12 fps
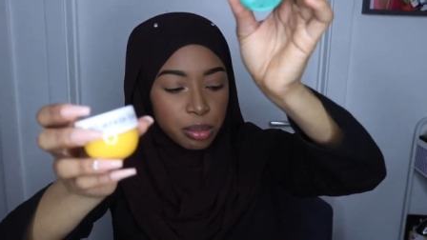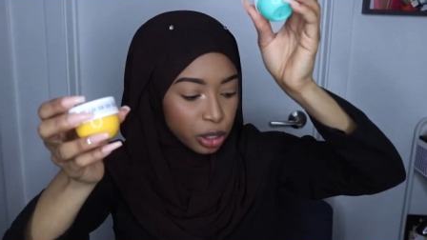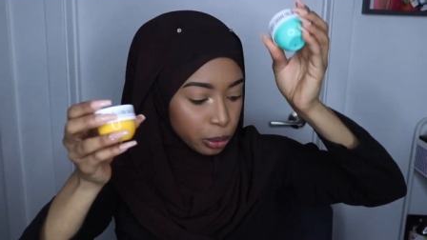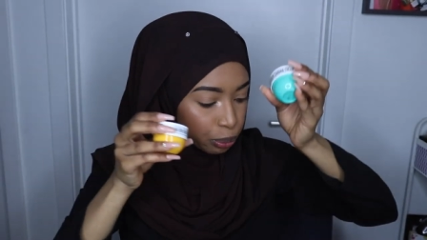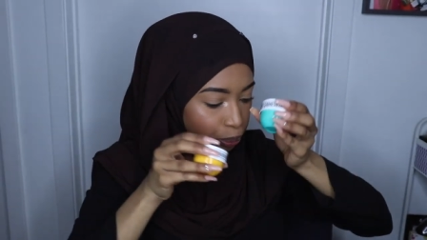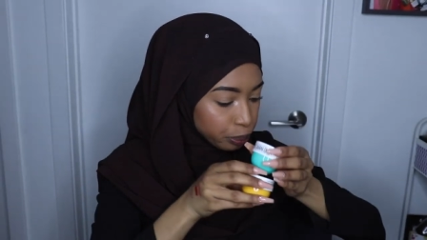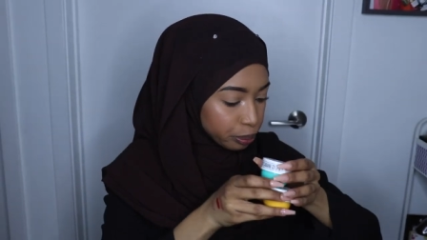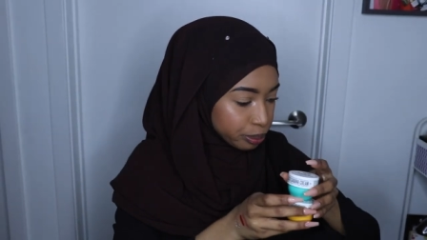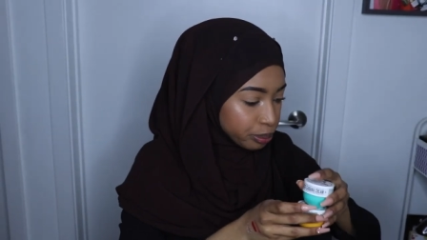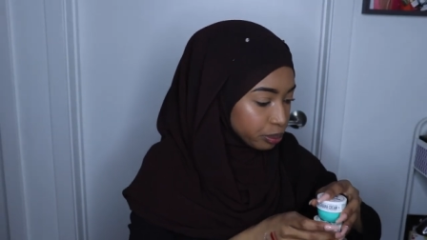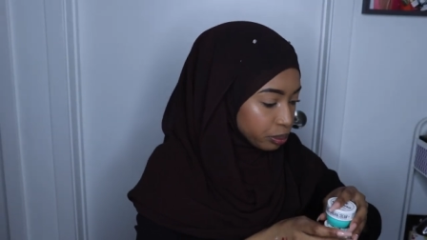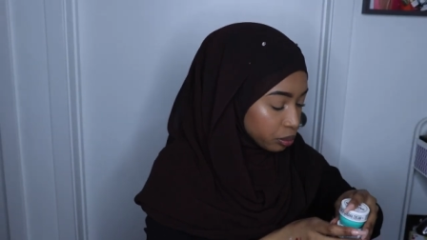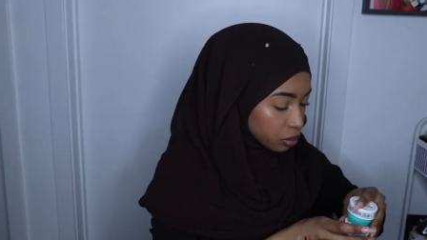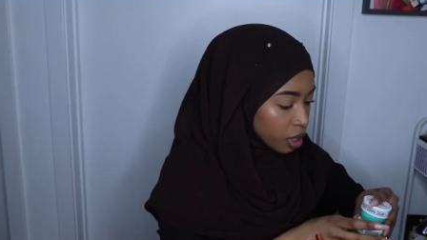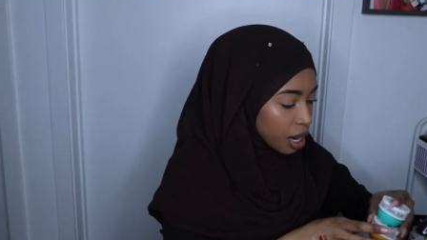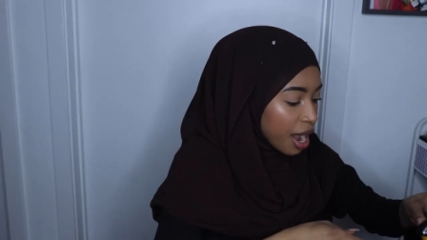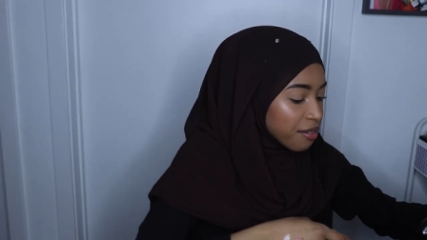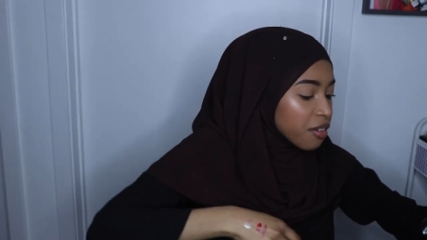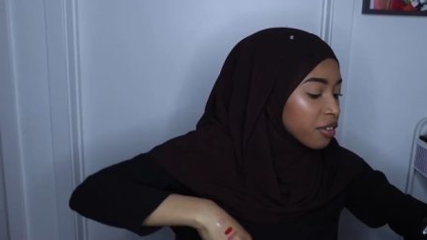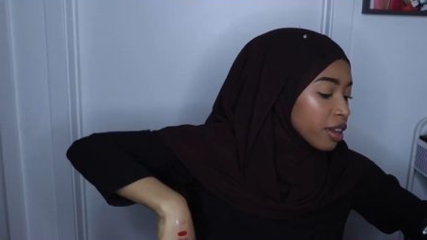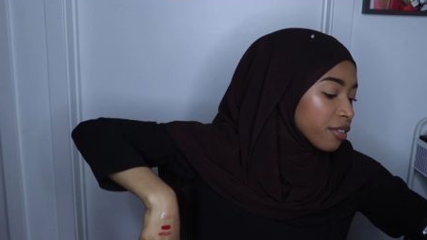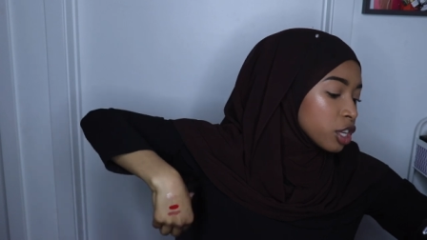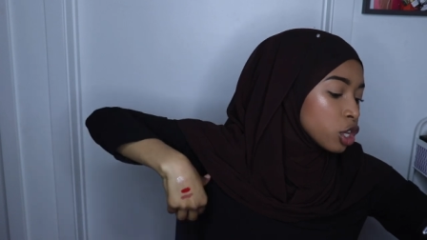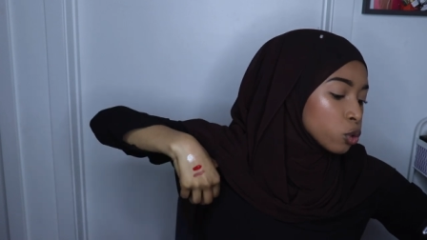the blue. I've never
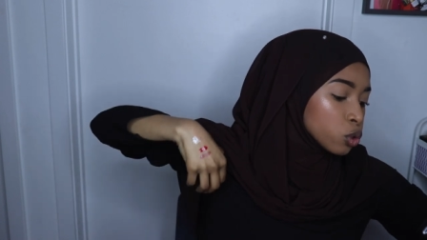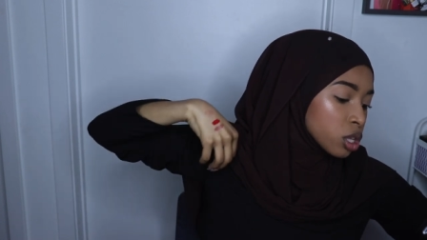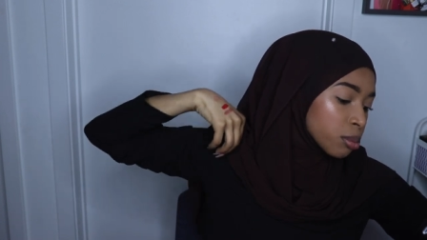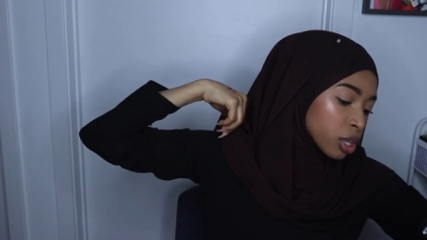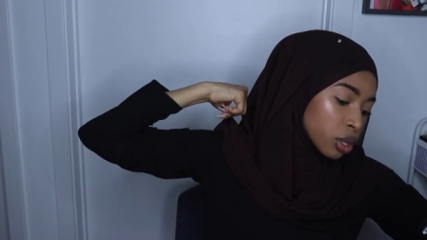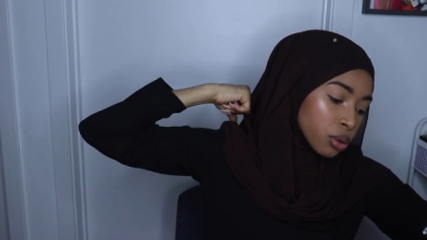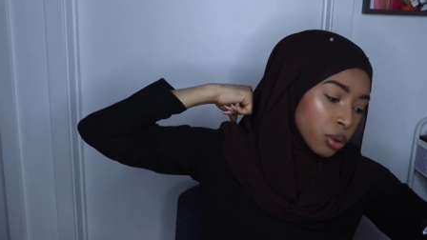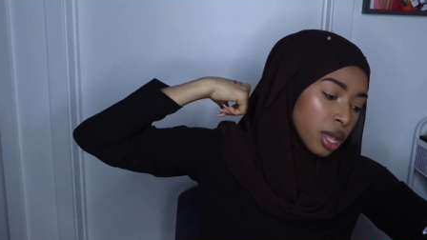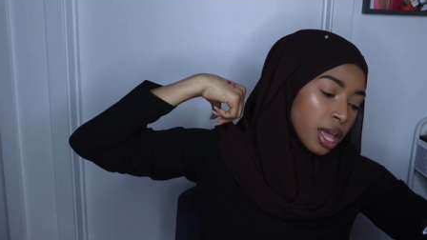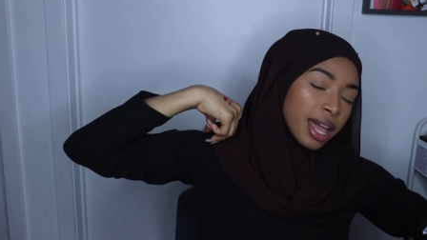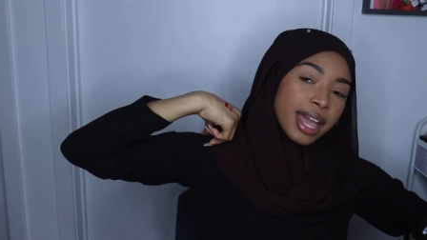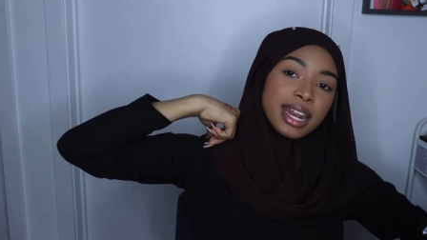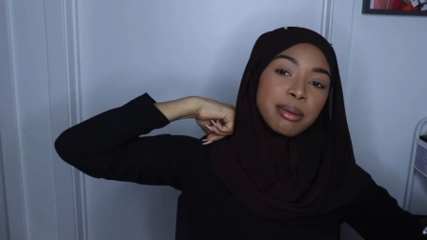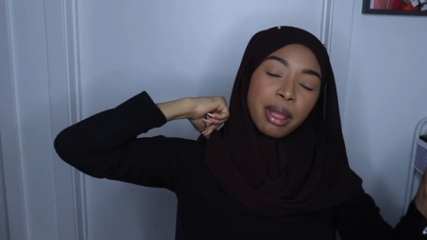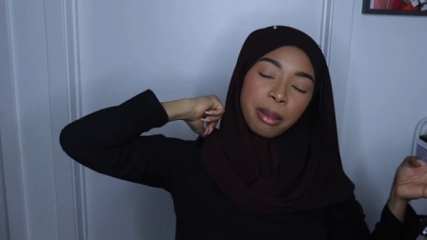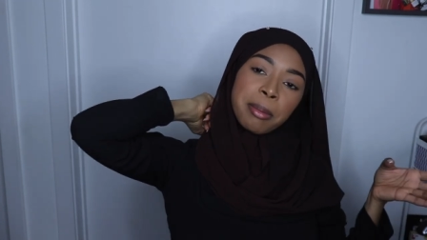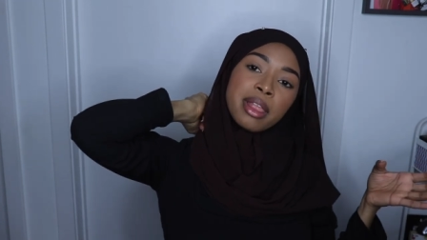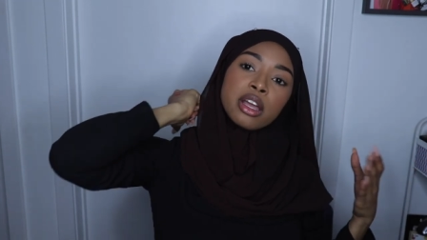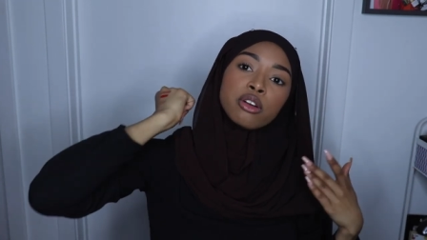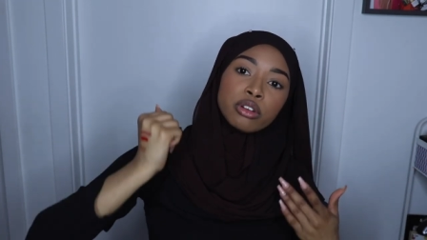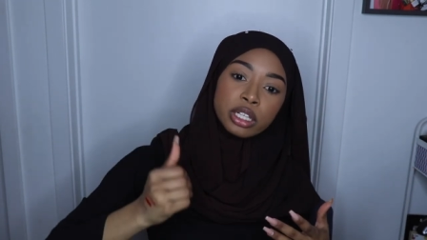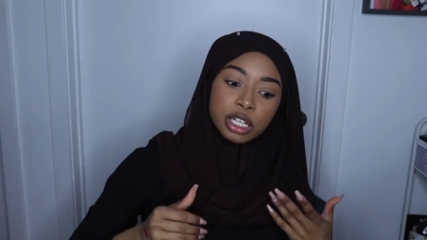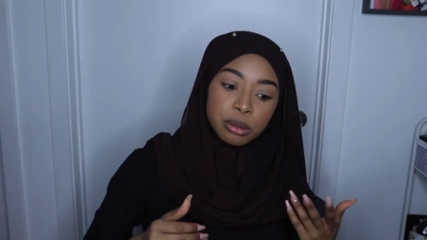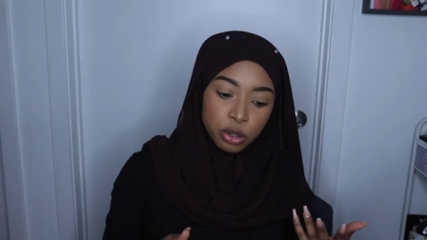even used blue and it might be like a
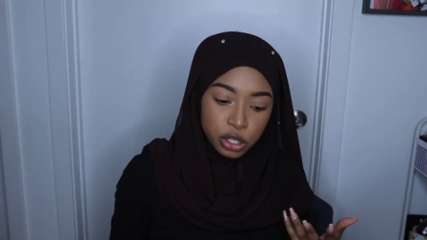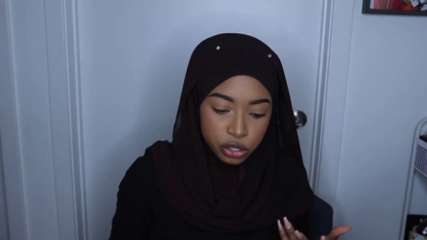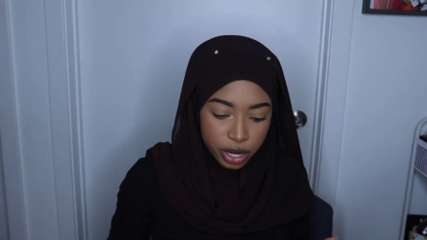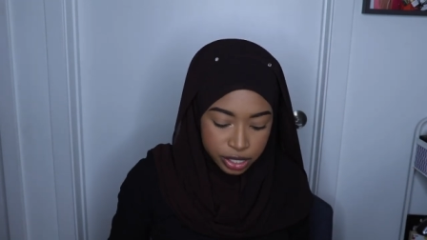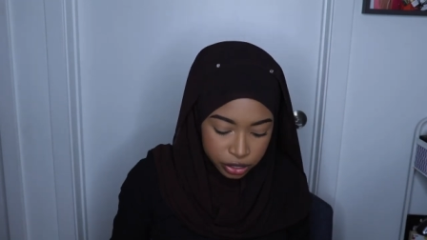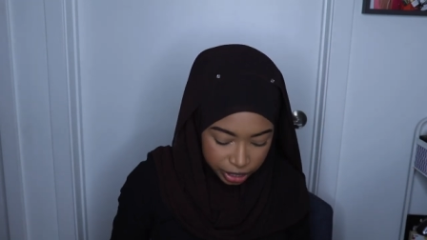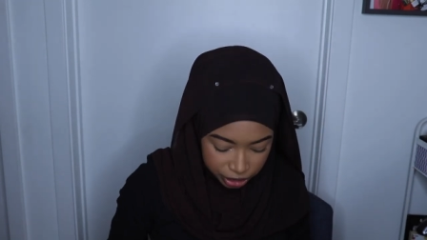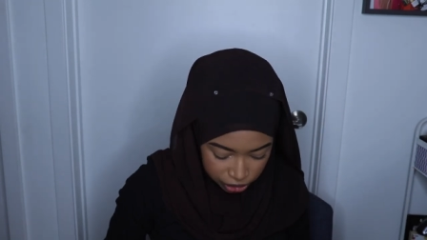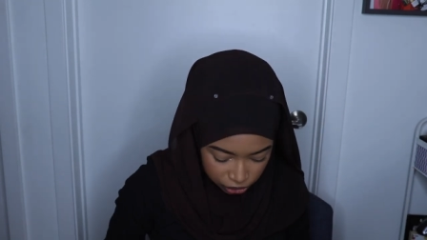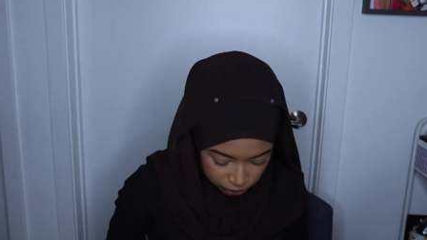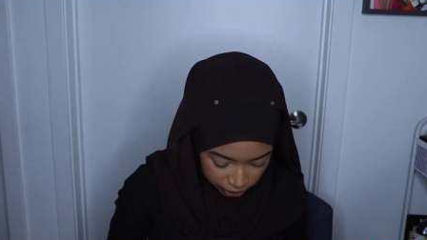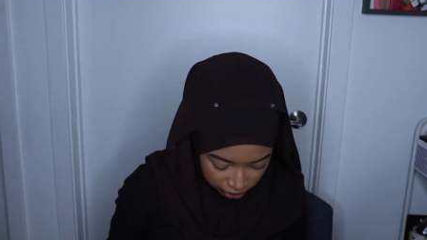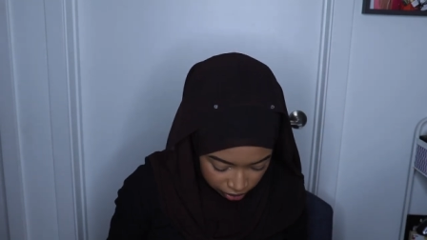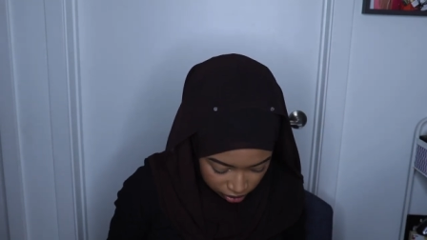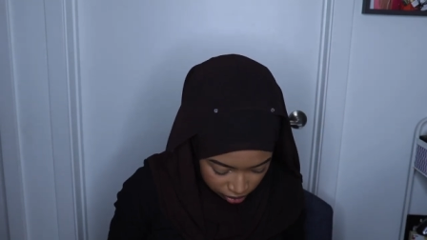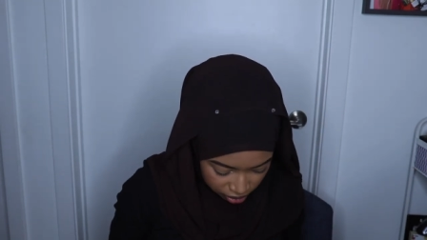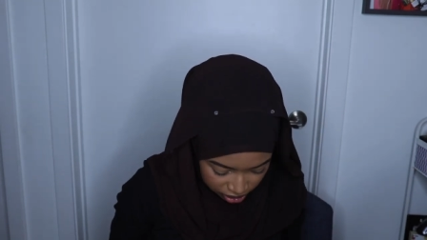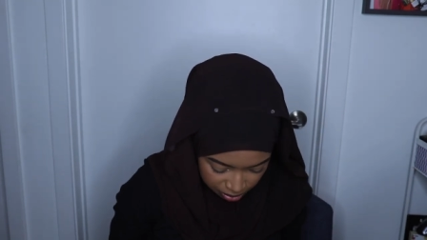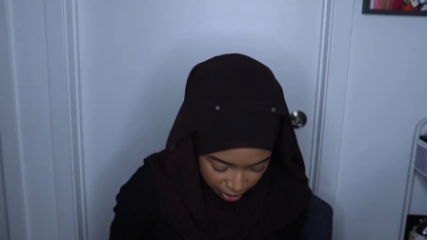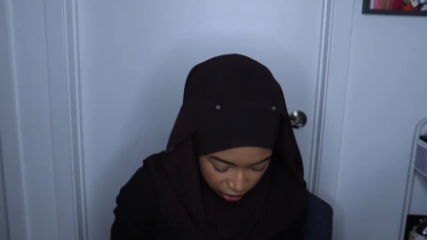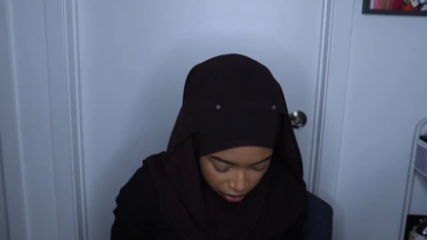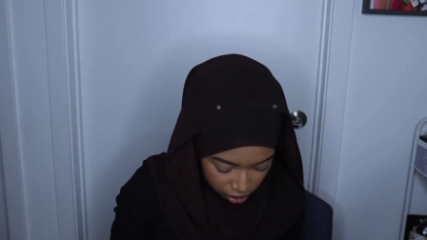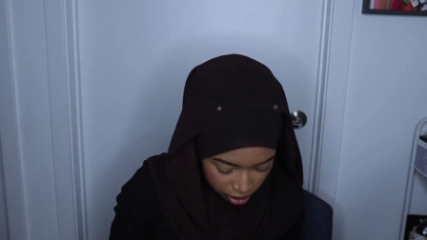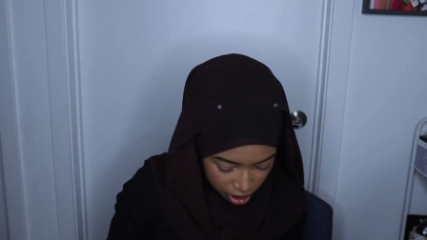really good moisturizer. I just don't like the
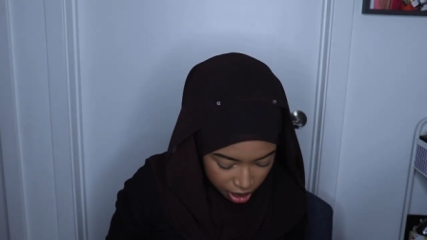smell.